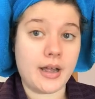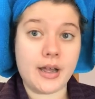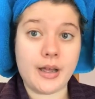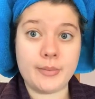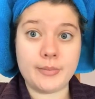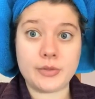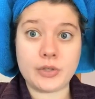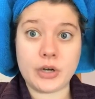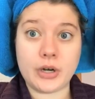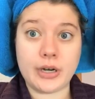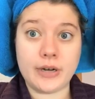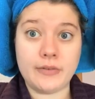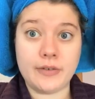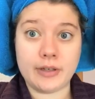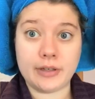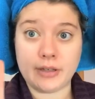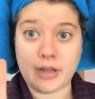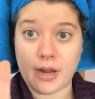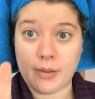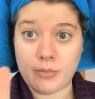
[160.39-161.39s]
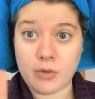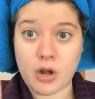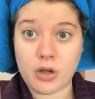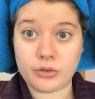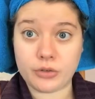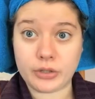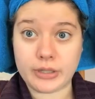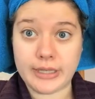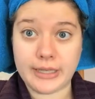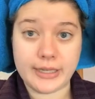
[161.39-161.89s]
I'm sorry if I'm
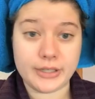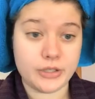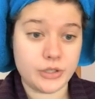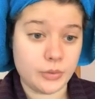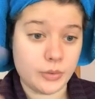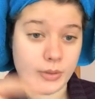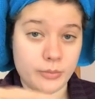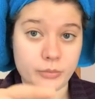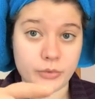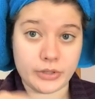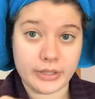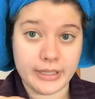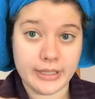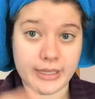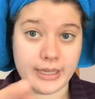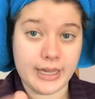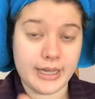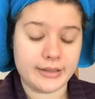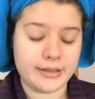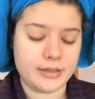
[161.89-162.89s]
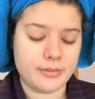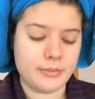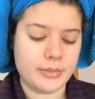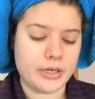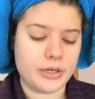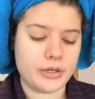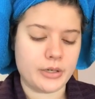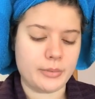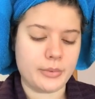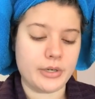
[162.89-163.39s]
not looking at you, I'm looking at the
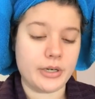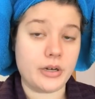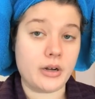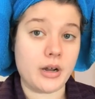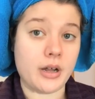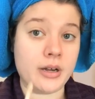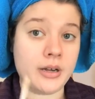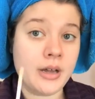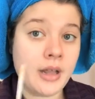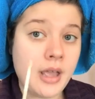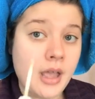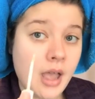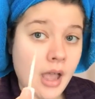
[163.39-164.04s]
mirror to put it on.